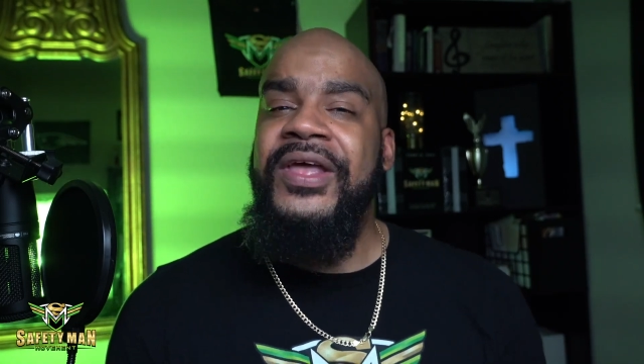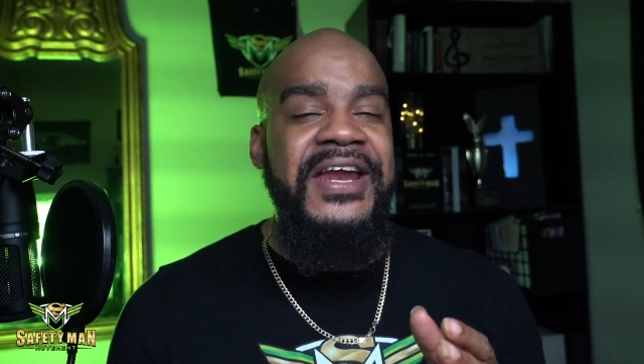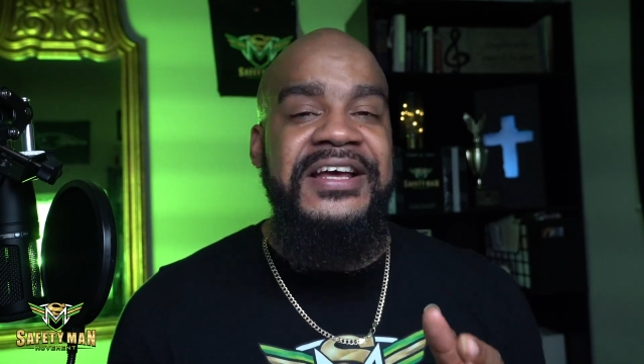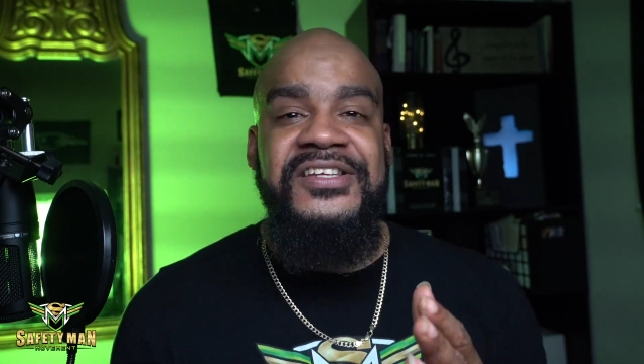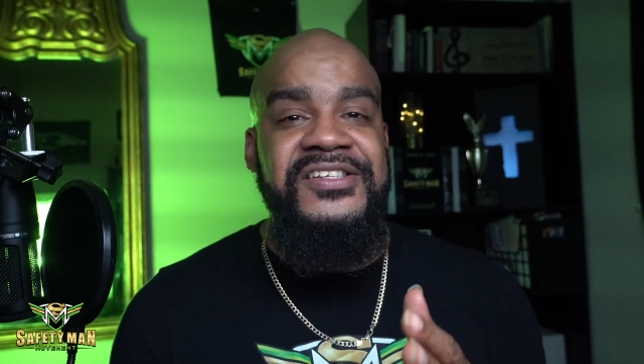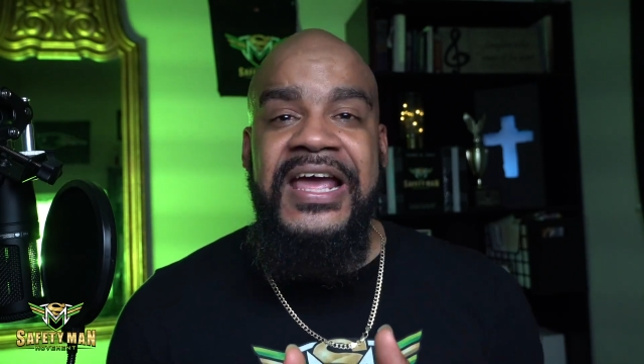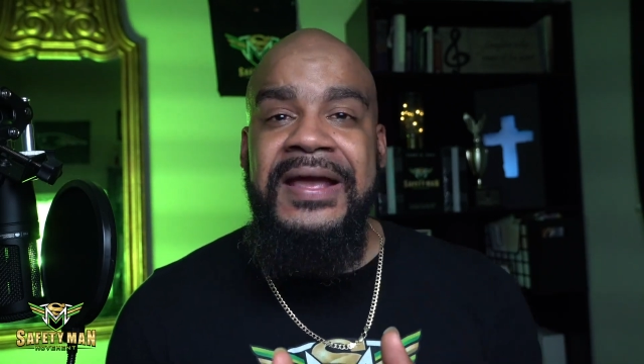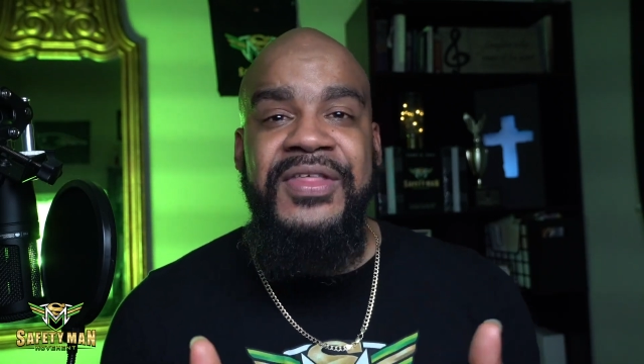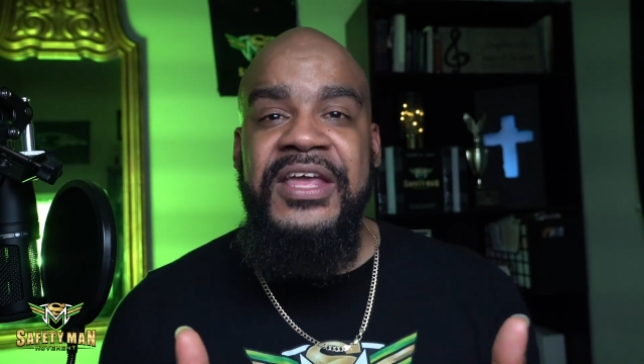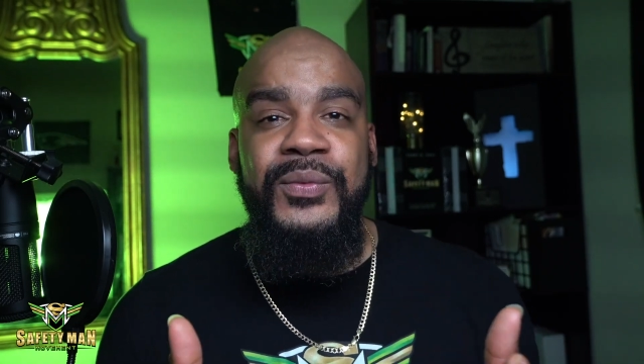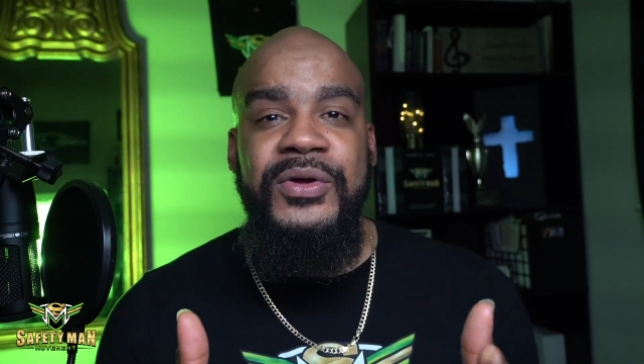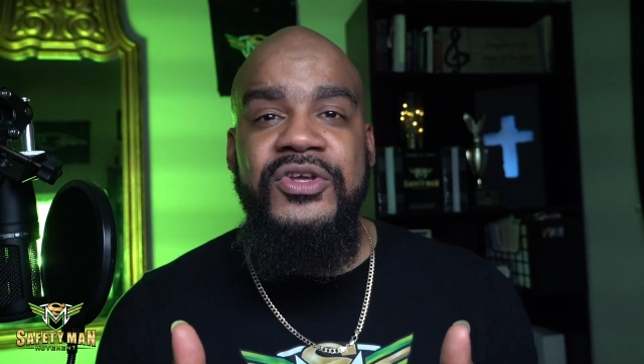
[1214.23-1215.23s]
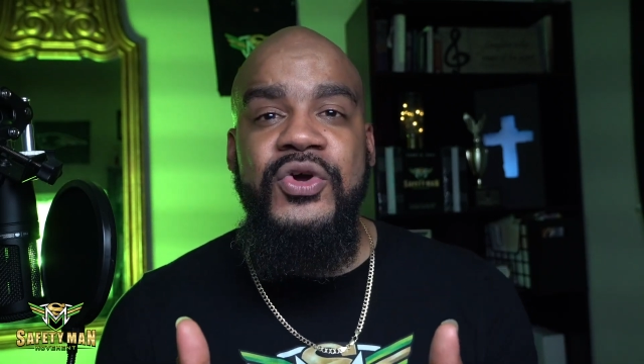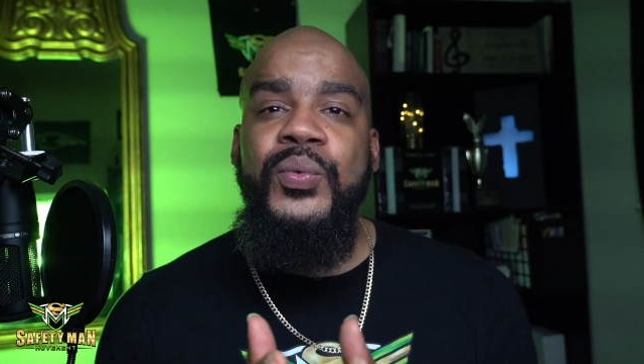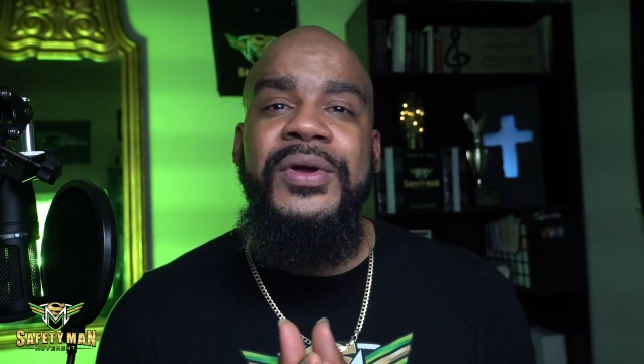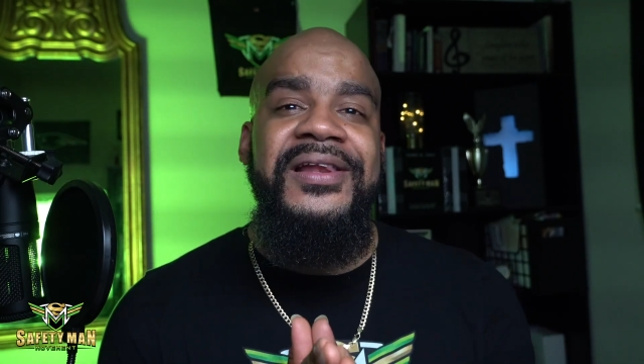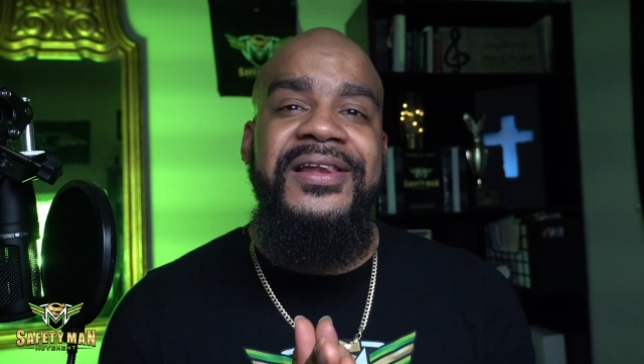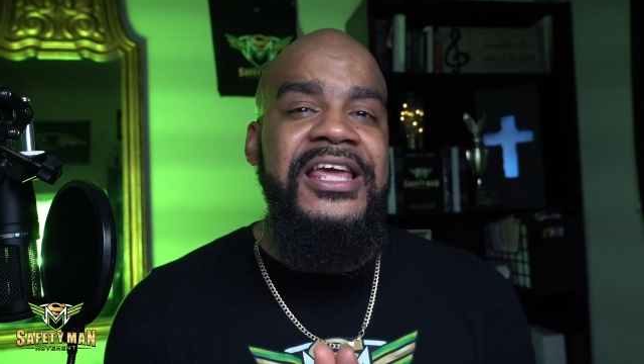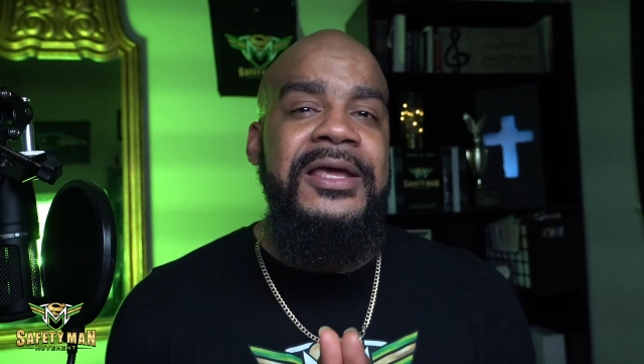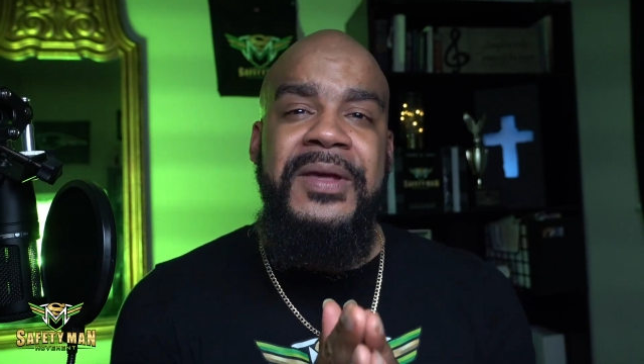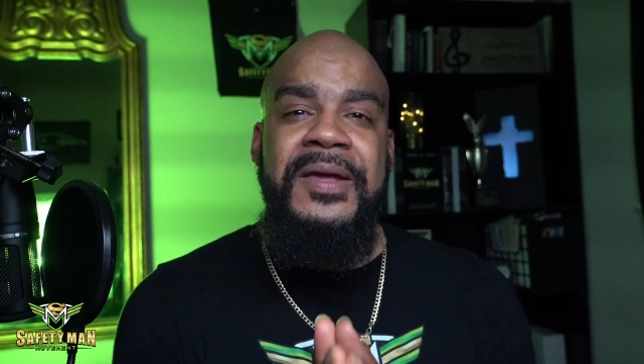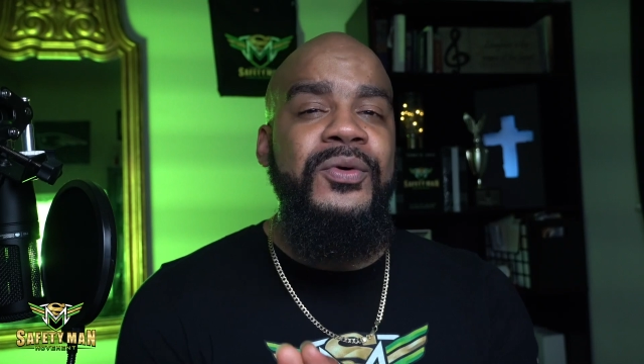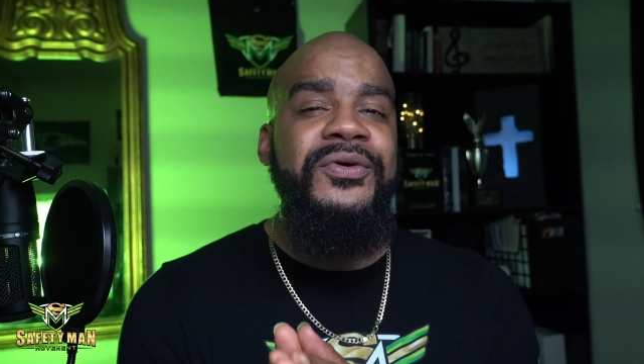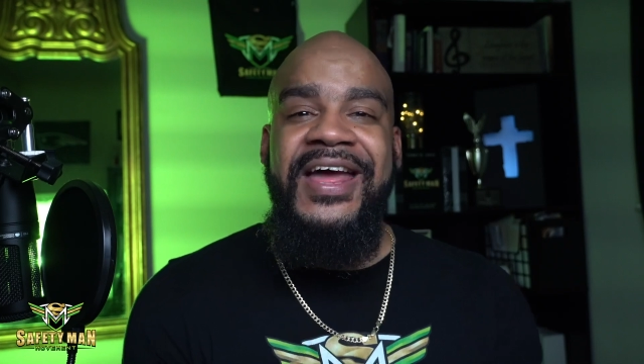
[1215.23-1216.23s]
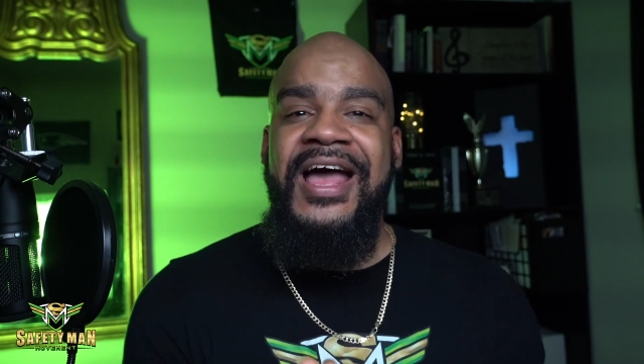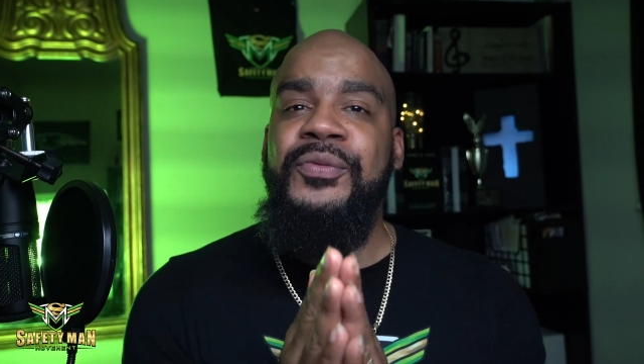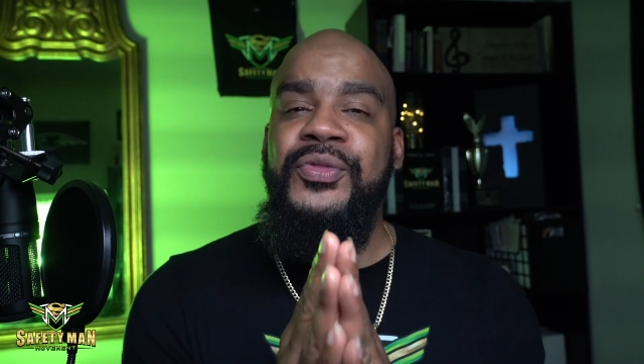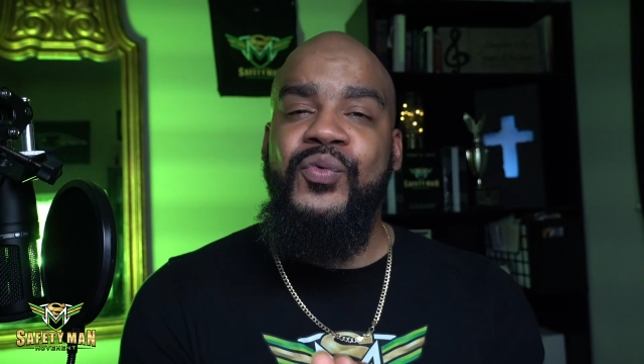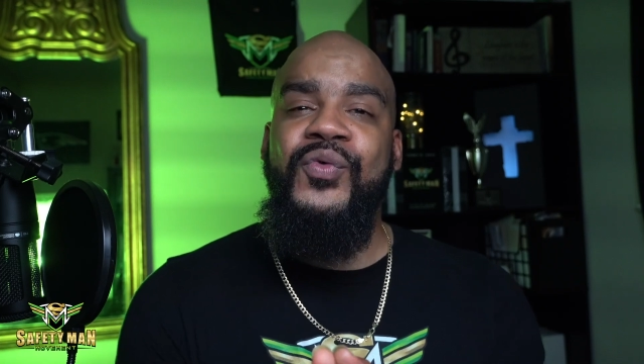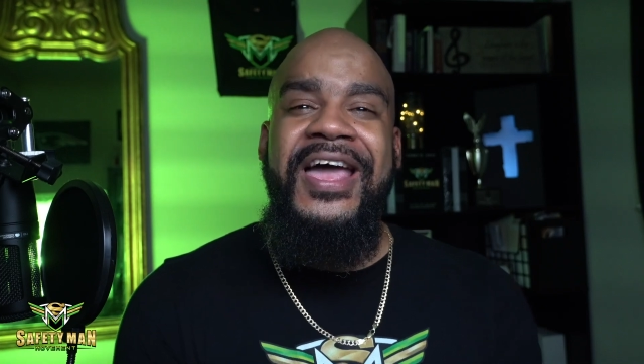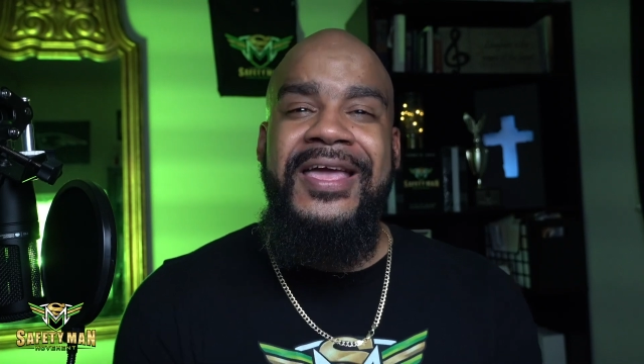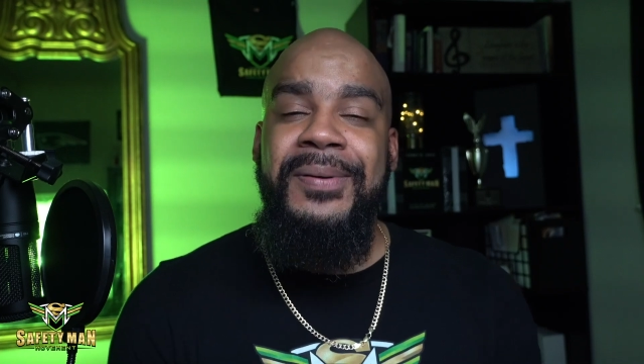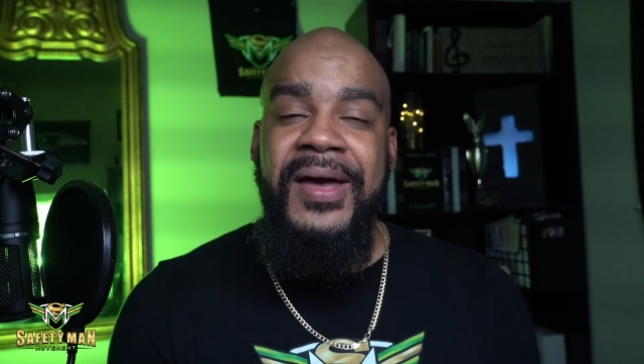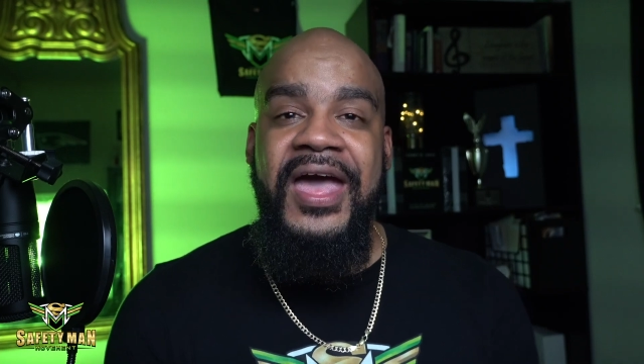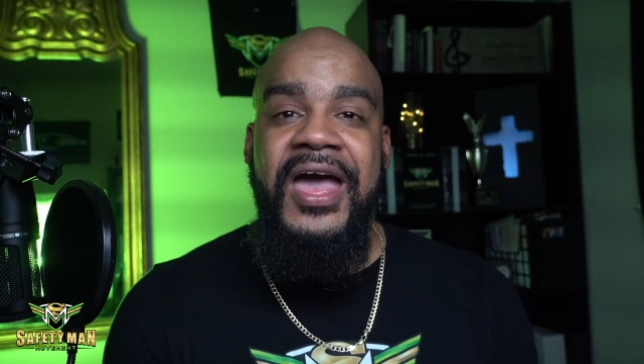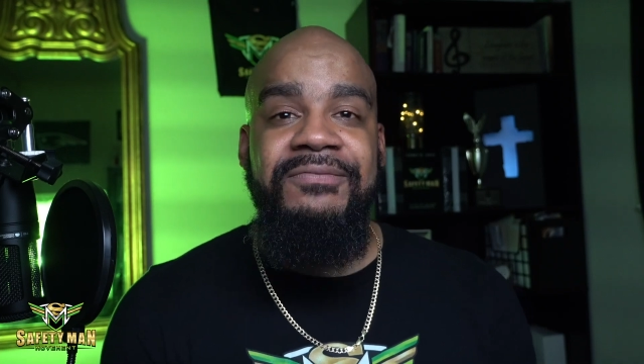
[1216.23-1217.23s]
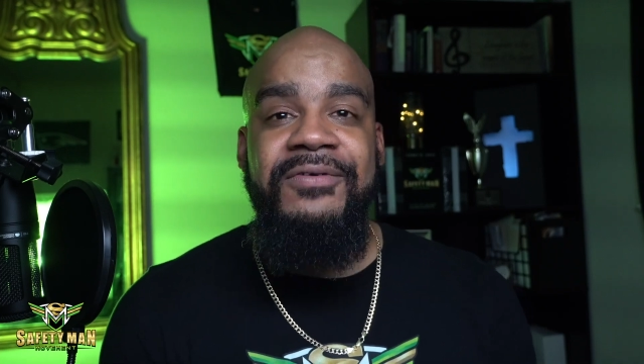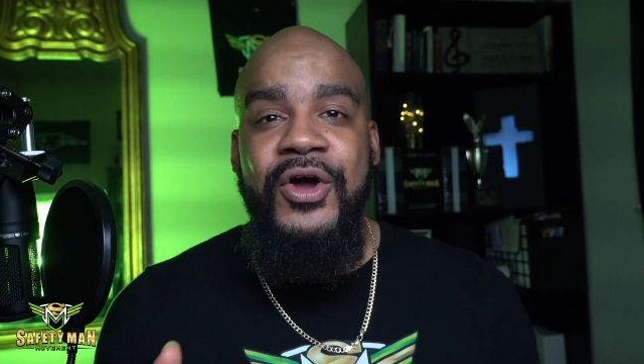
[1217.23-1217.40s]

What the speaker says: That's the same thing we do. We lead people down the right path.